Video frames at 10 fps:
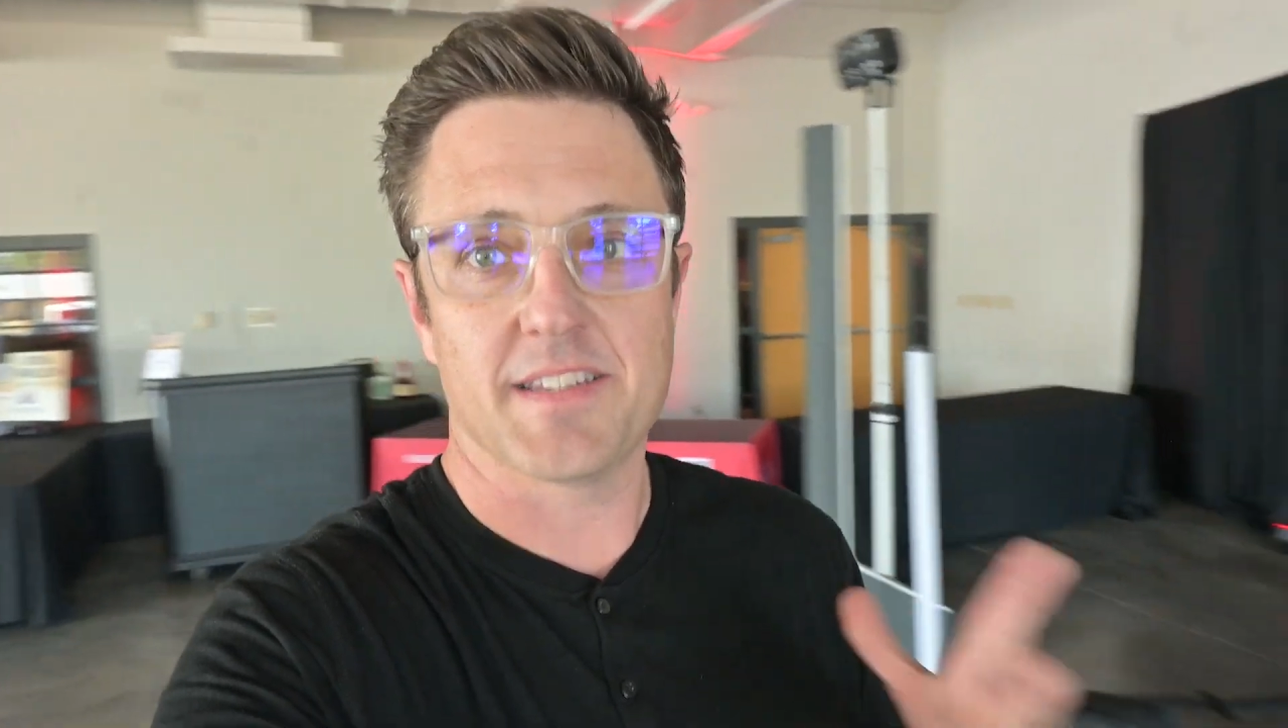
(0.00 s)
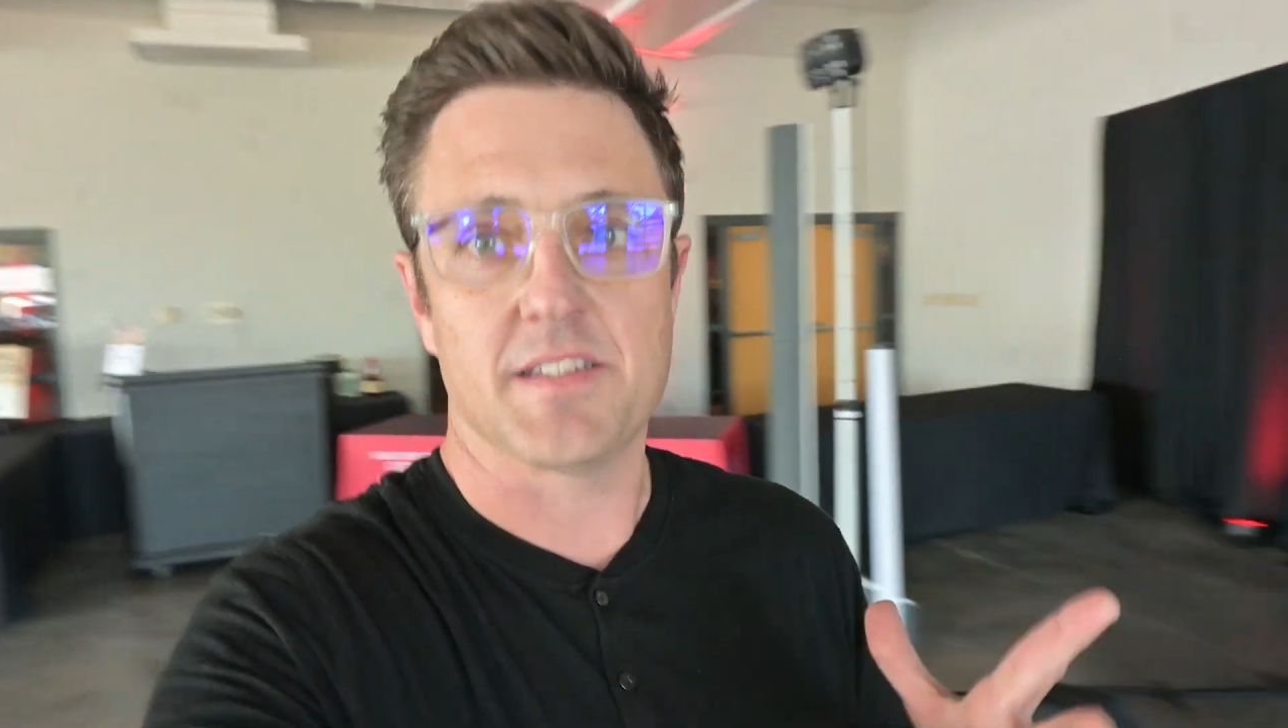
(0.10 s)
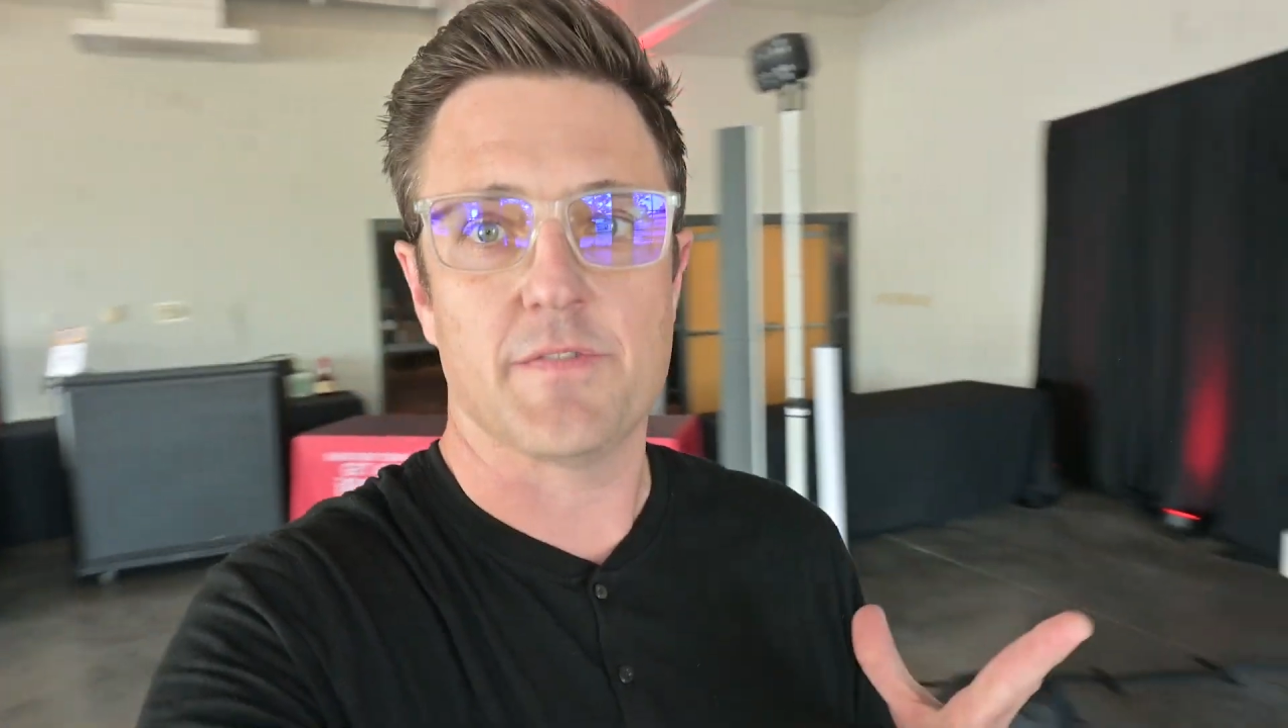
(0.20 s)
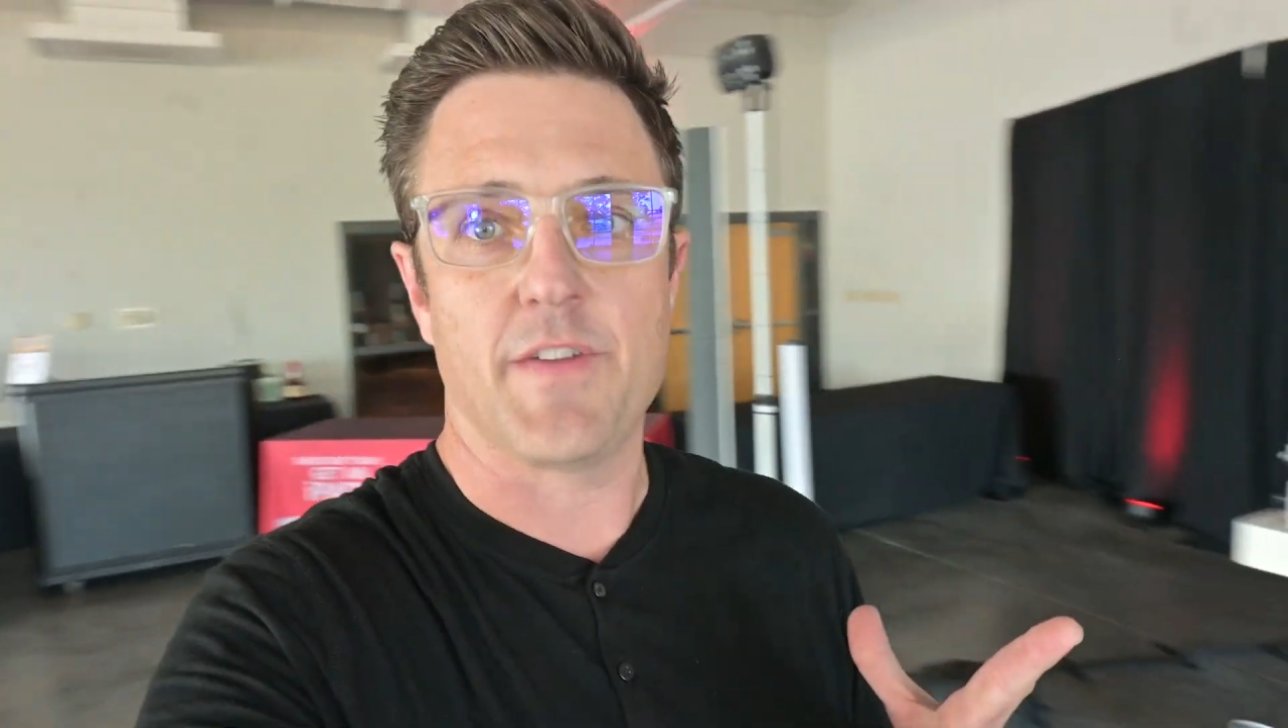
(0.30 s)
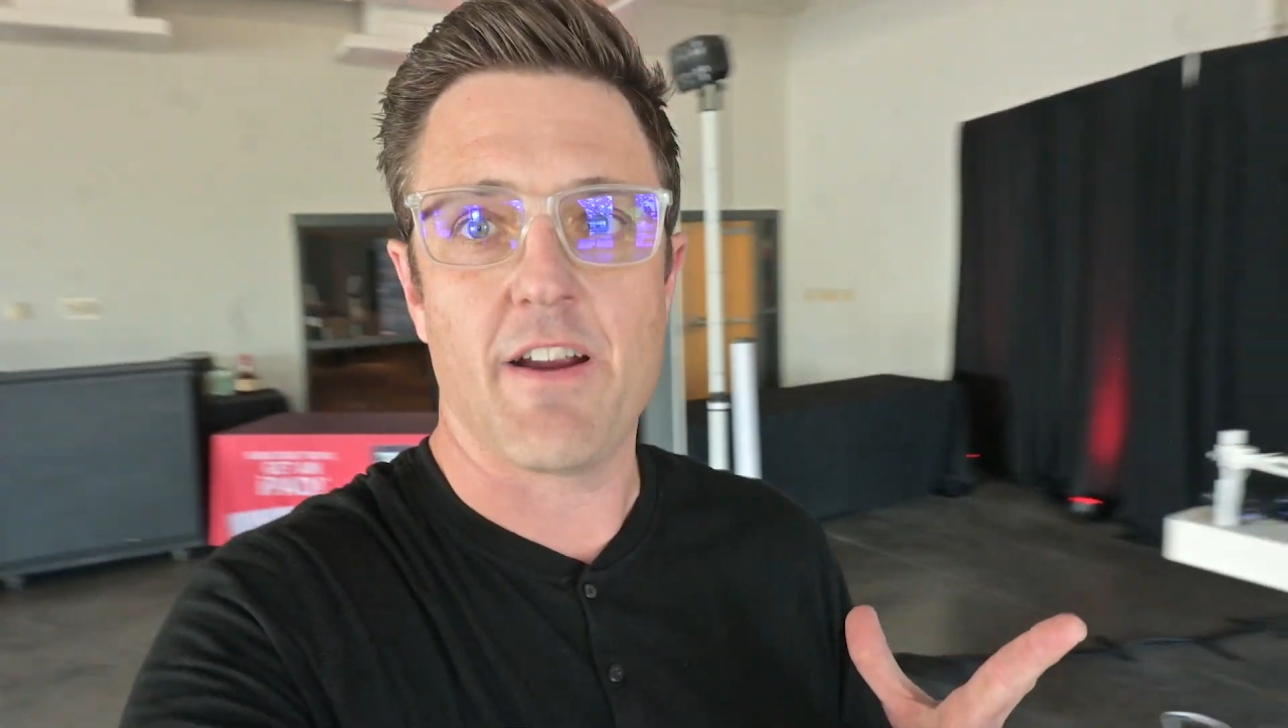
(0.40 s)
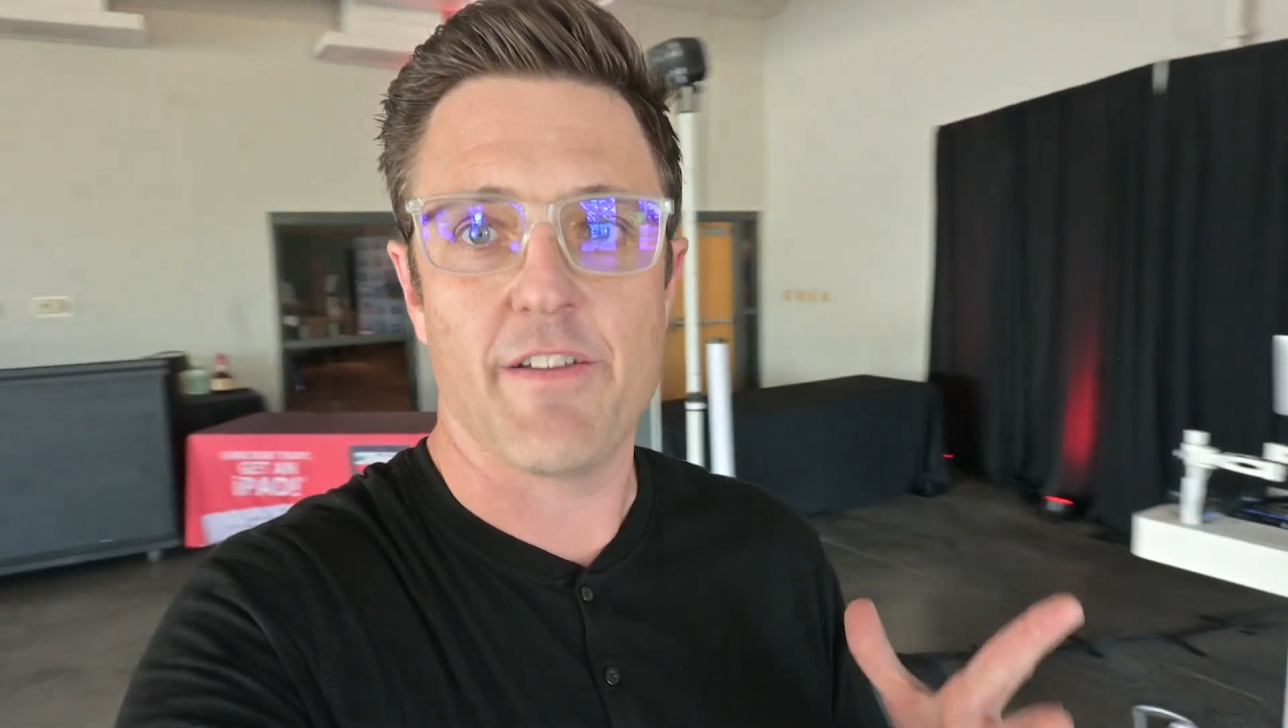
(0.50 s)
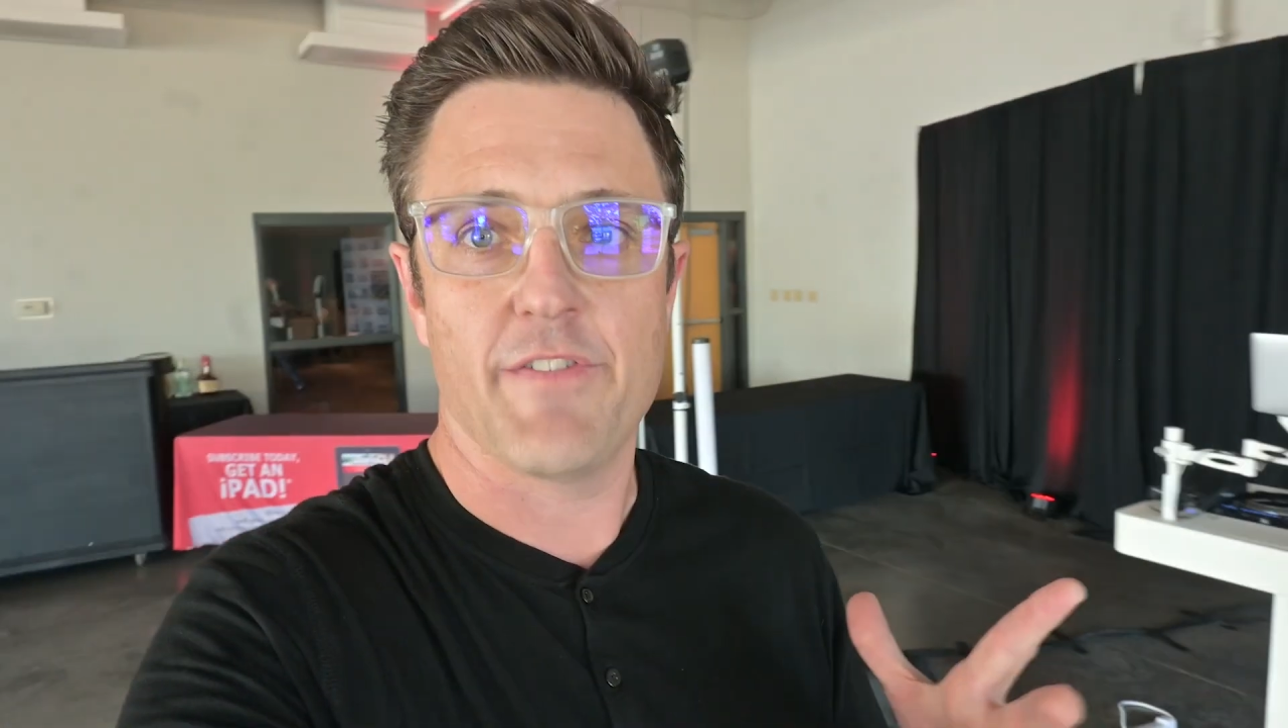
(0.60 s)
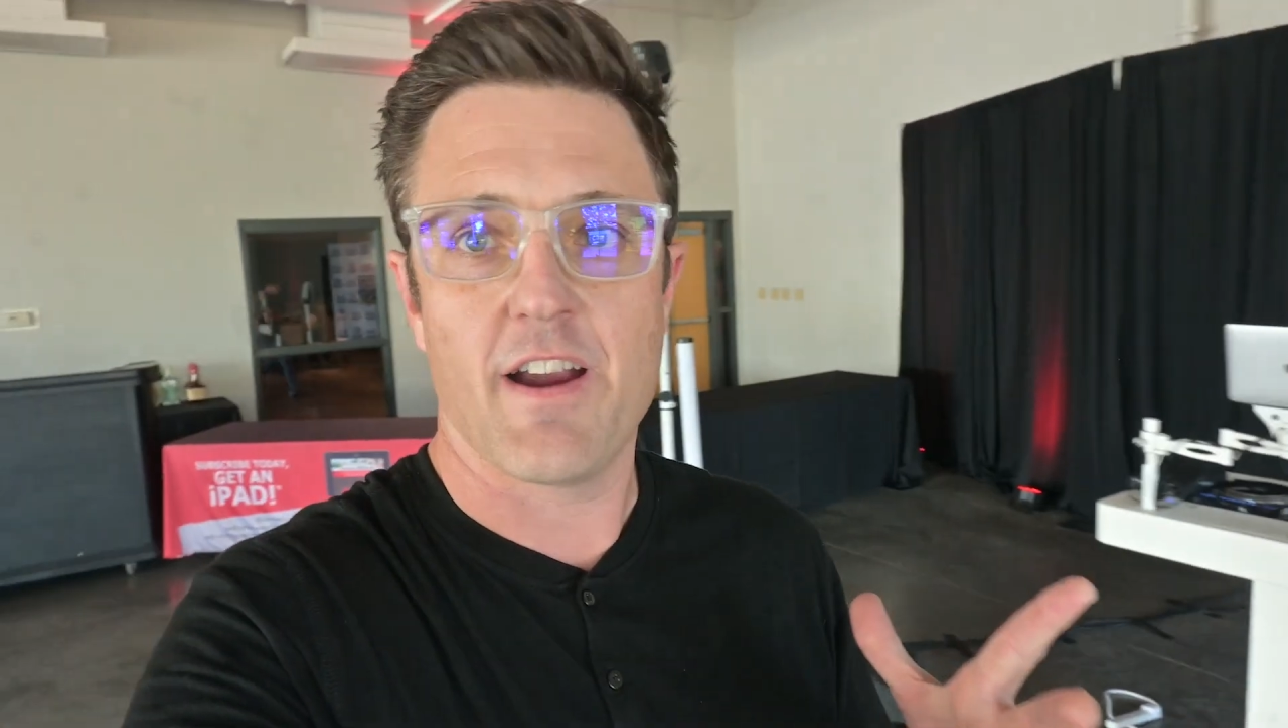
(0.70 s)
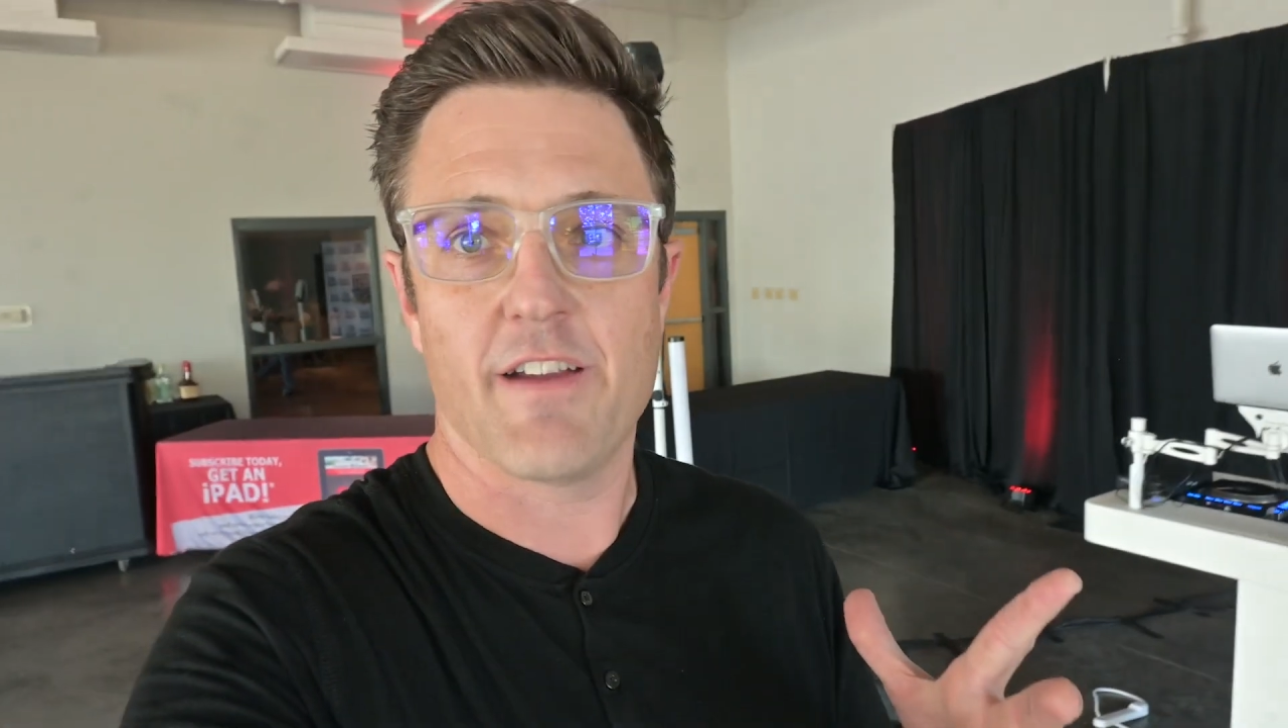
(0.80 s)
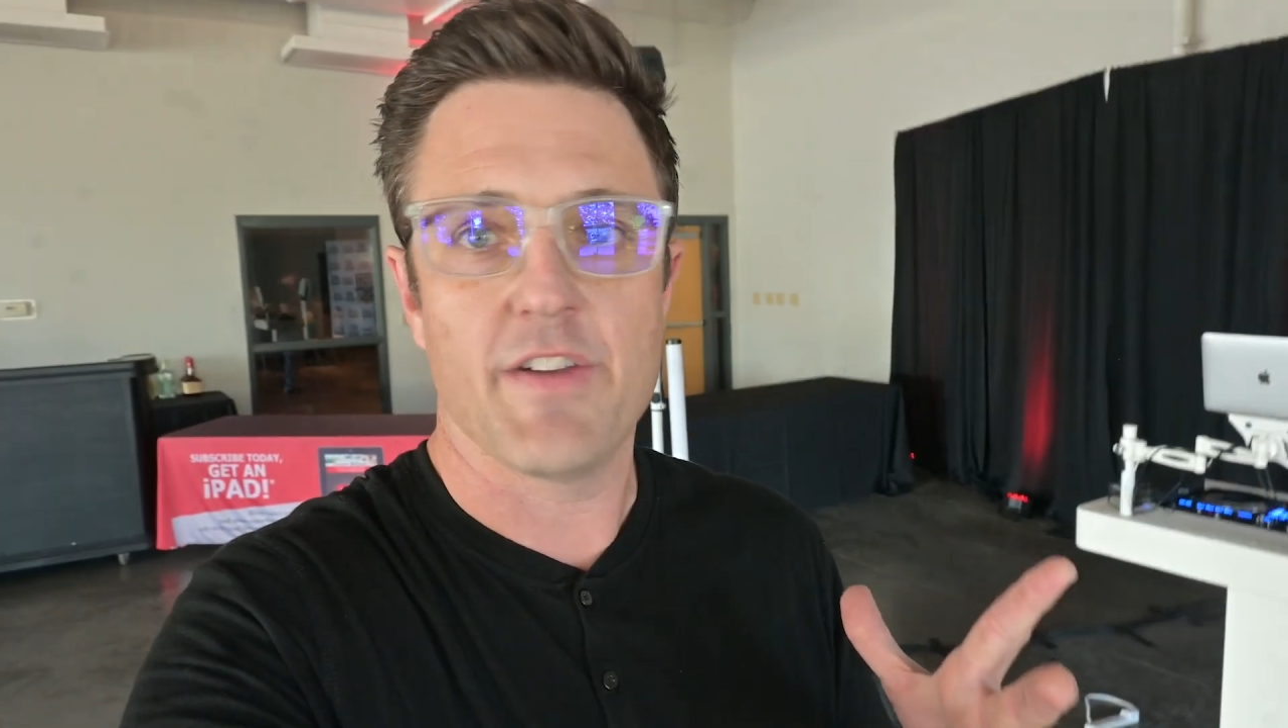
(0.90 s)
This is very, very,